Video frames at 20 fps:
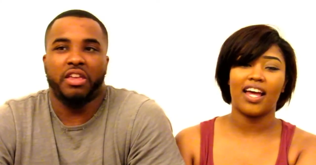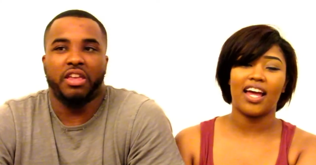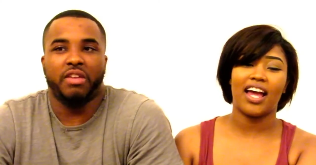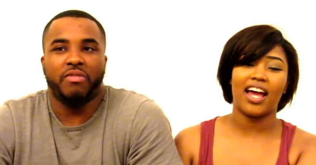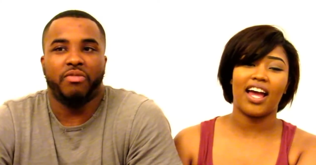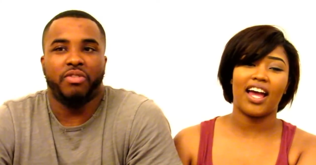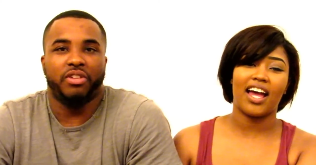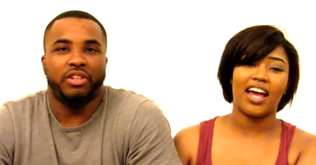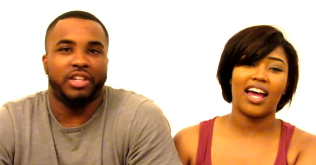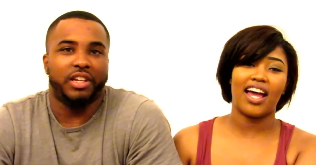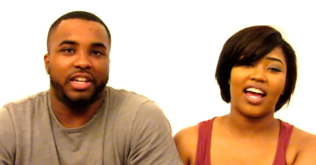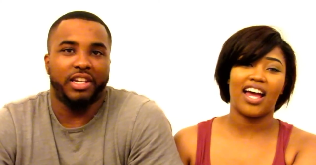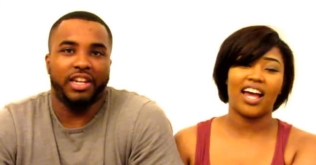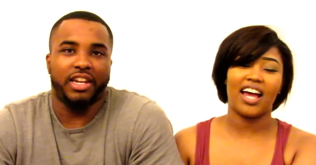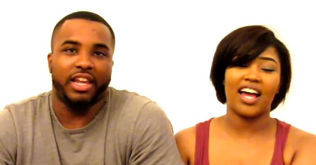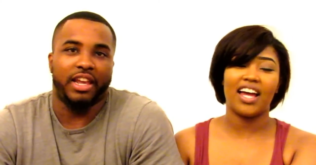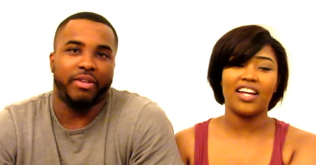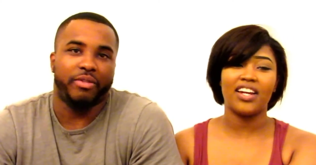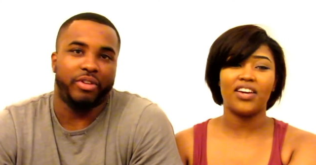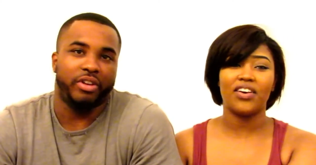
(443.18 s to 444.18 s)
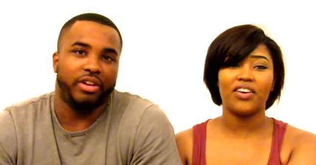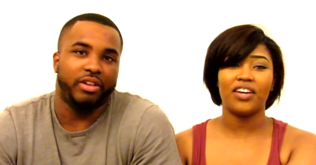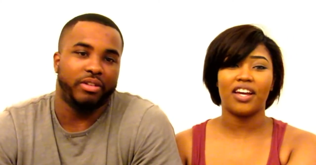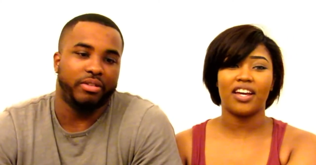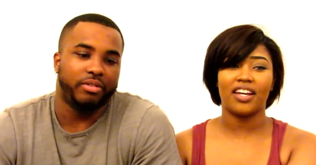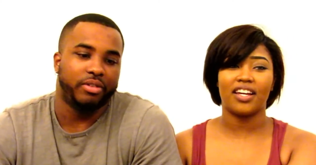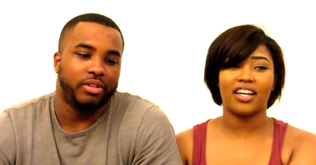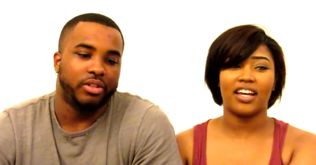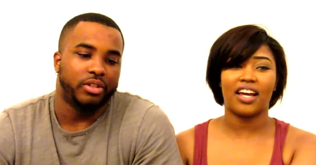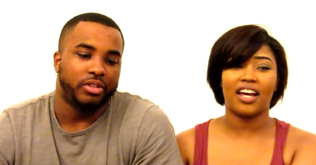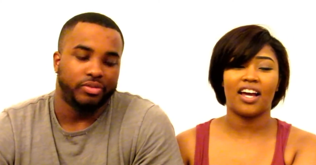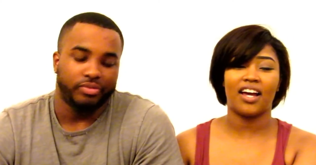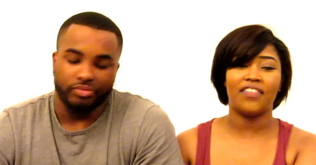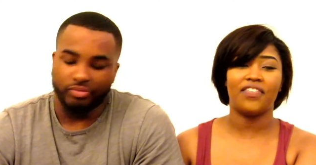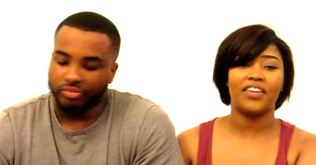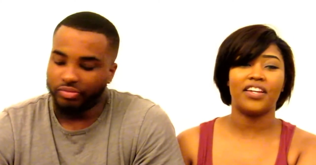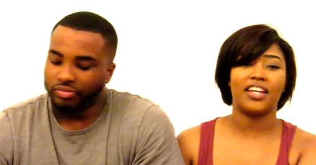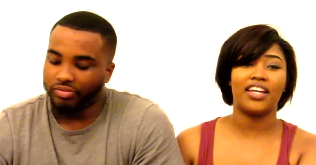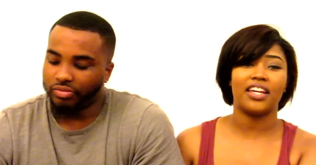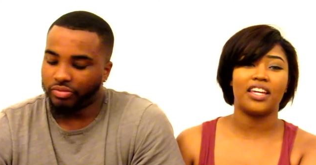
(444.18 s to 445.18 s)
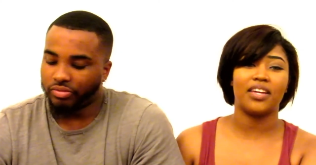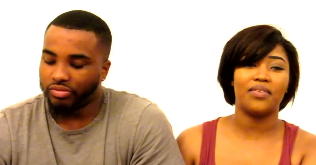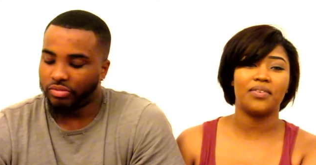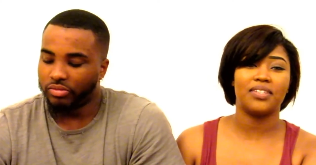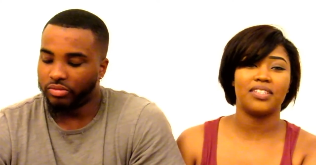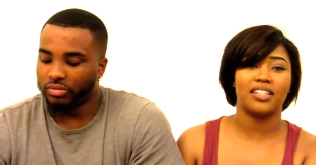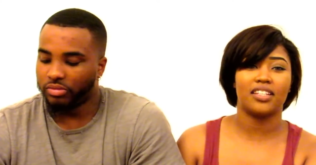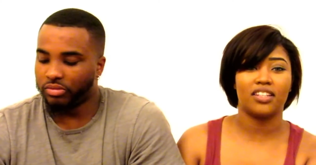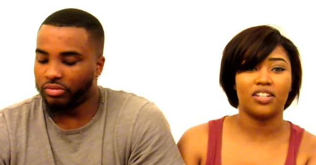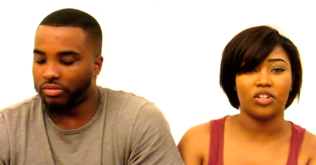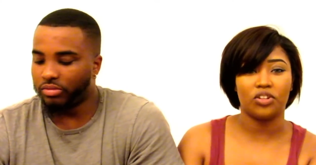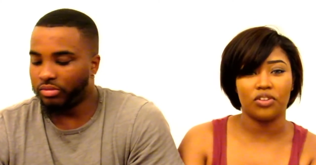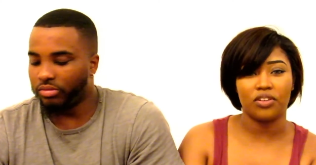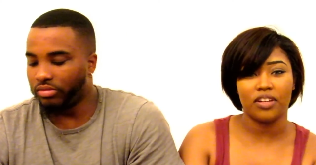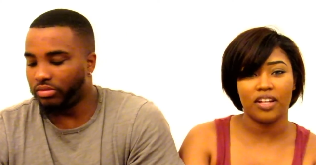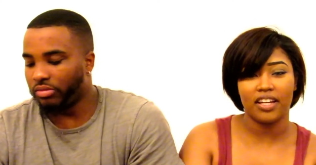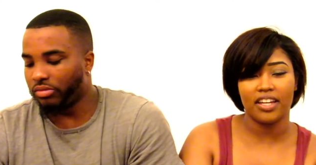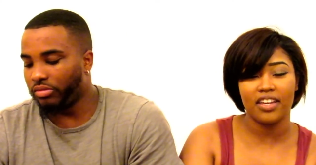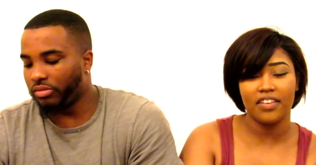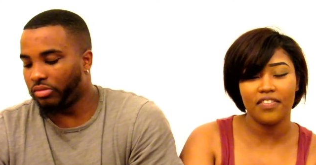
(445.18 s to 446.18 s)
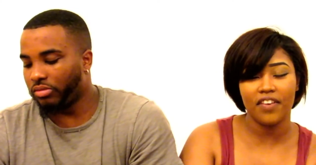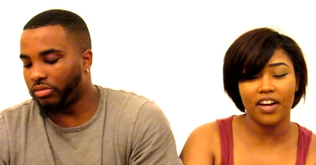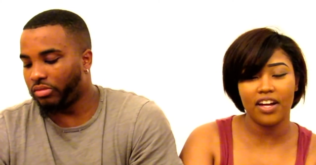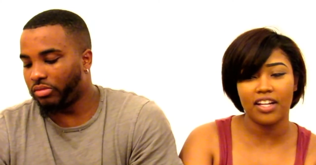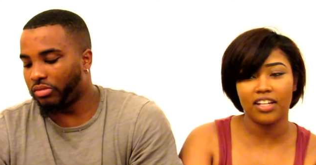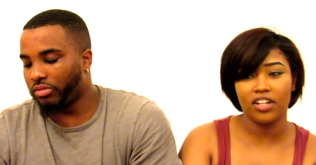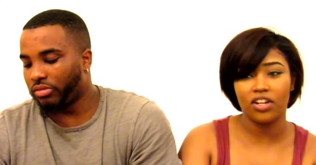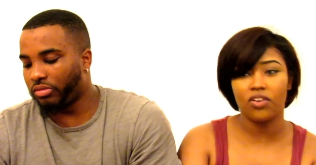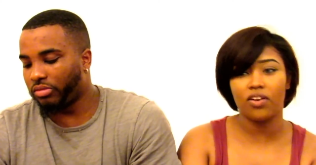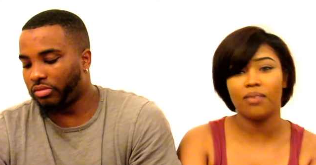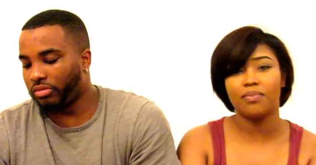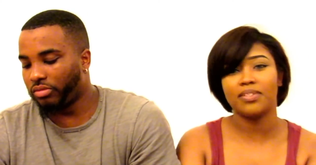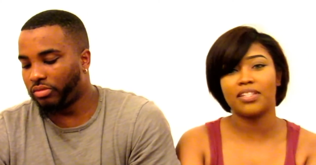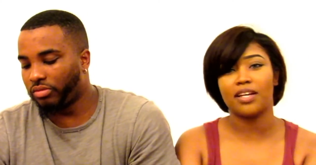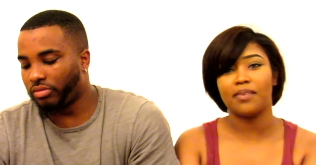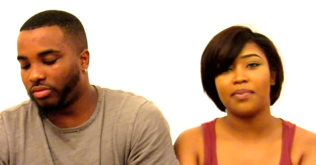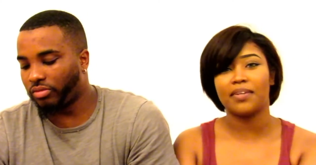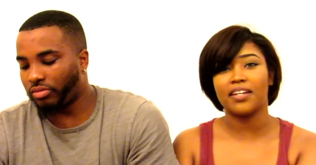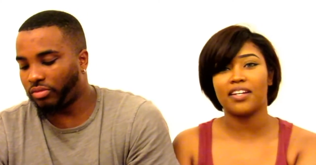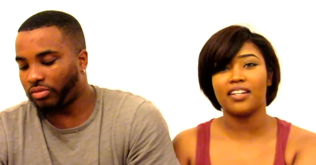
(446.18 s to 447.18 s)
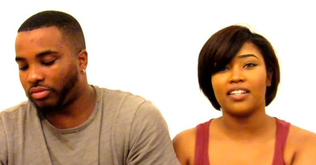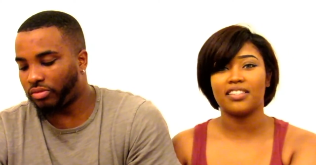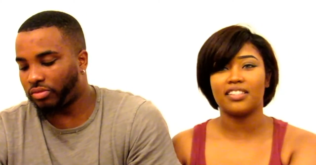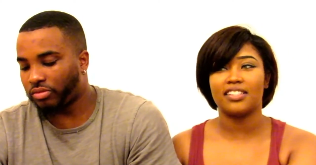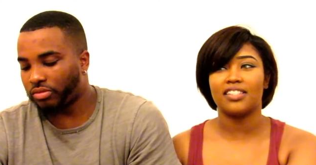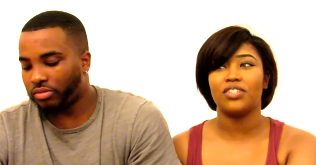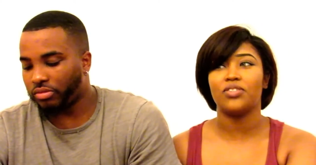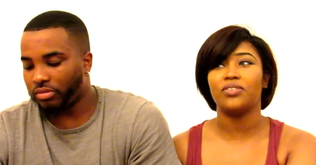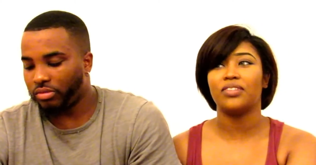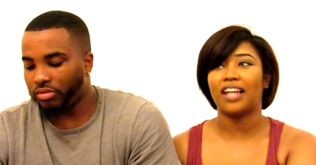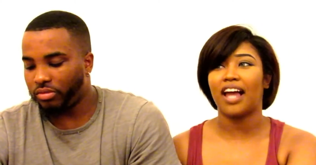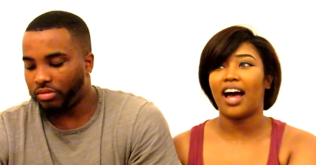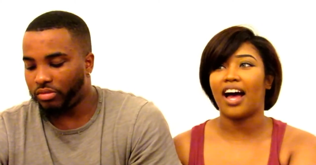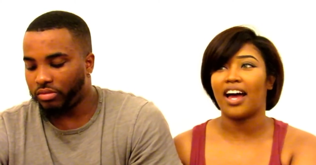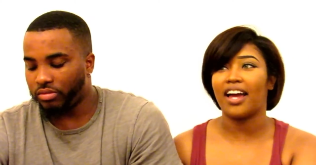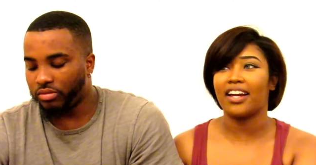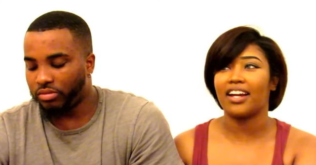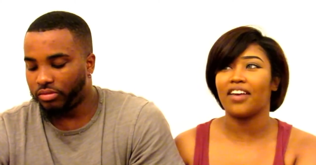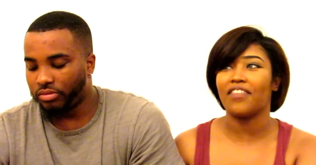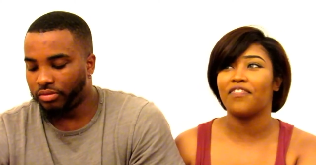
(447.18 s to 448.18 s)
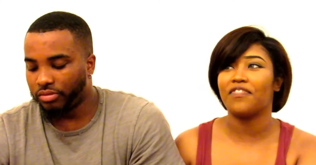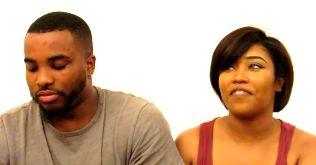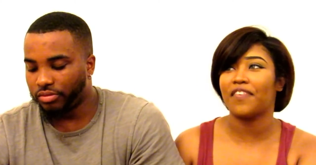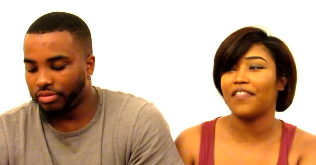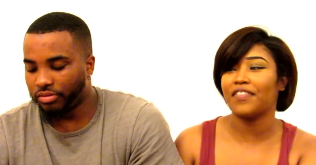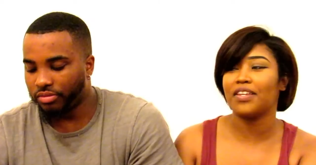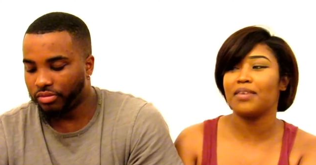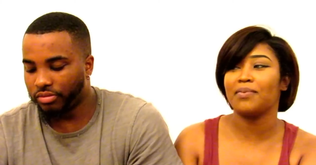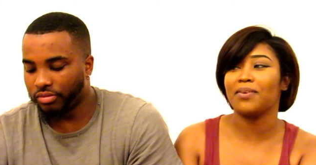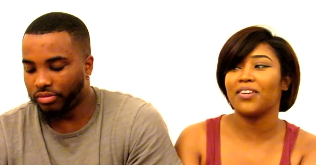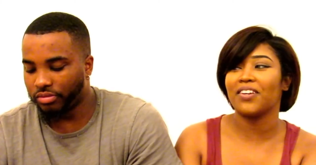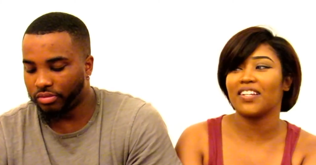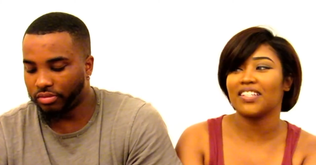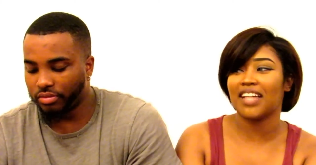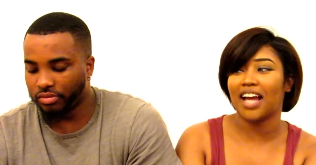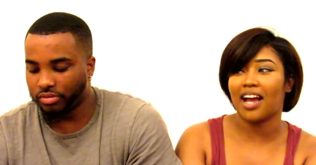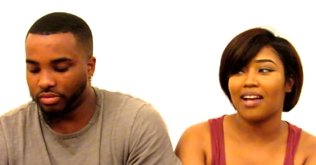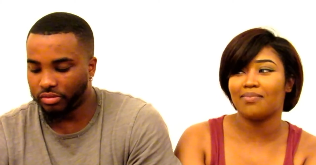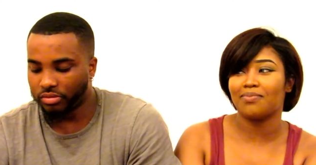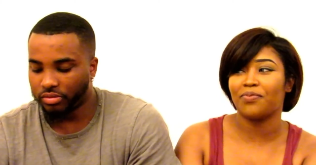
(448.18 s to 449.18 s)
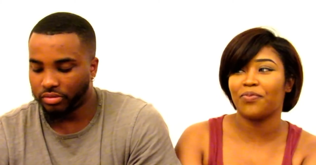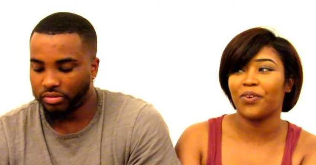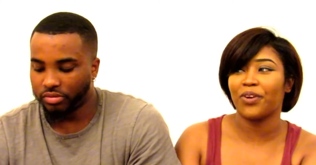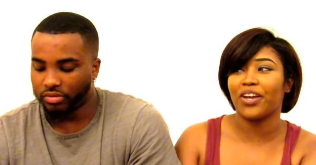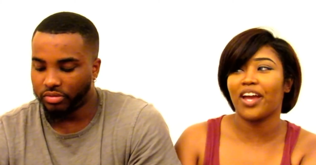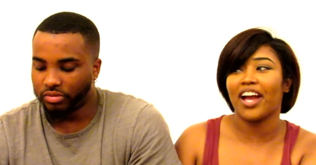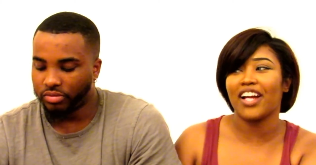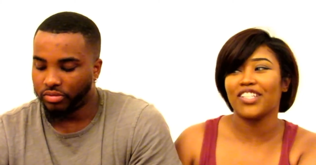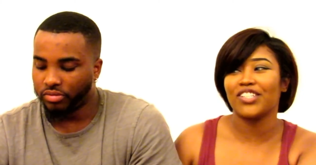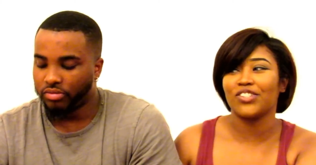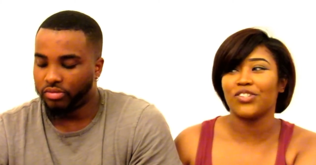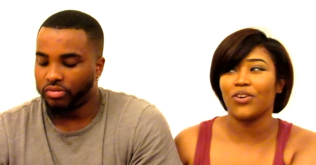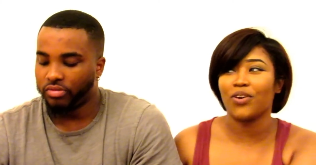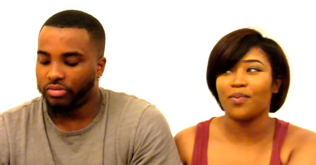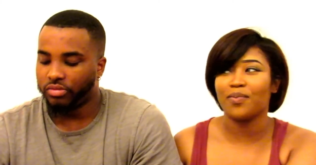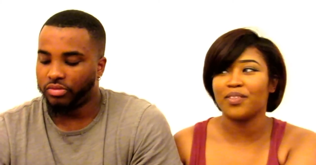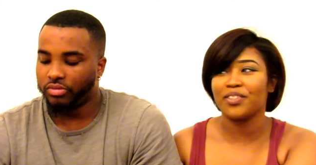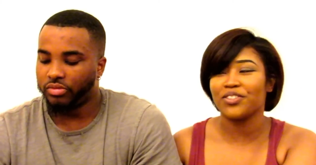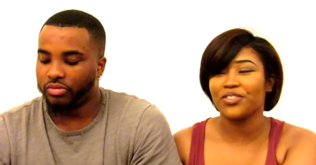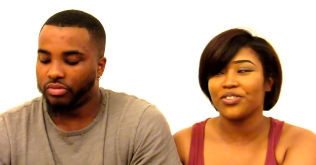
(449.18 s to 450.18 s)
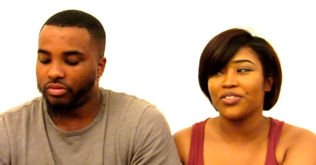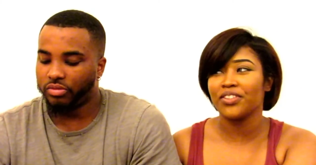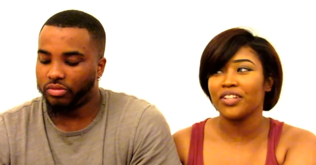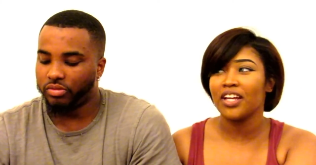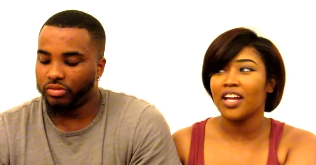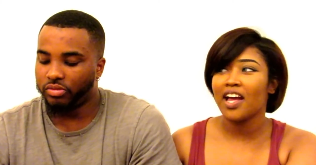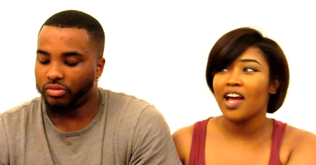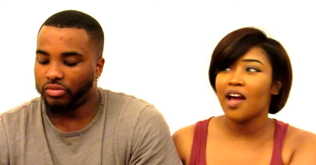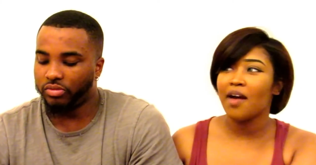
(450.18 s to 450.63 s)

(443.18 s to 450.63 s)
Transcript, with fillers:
Speaker 1: It wasn't none of that. I know.
Speaker 2: I felt like he was a little. He felt a little upset because you lied 50 million times before you actually told him the truth.